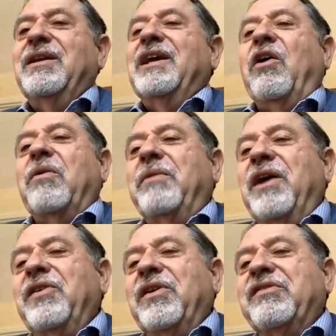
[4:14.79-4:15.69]
Our
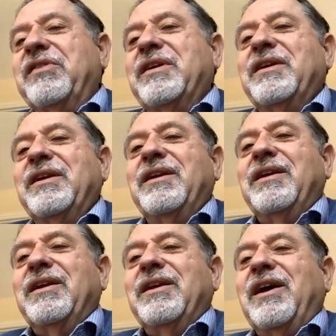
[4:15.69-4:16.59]
mothers
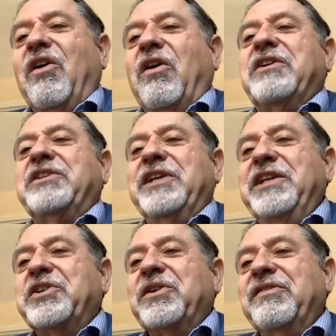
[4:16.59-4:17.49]
are our
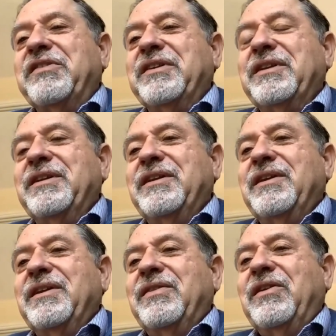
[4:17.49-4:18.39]
teachers.
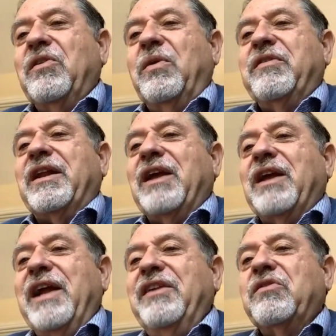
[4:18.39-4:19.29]
They're the ones that
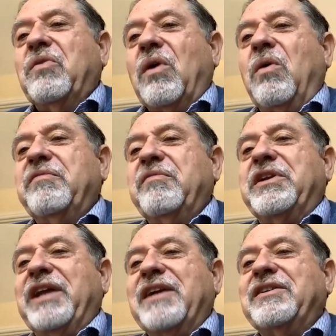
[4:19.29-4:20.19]
guide us, grow us,
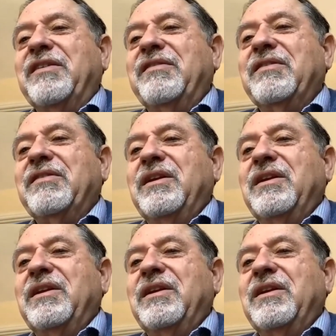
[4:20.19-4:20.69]
protect us,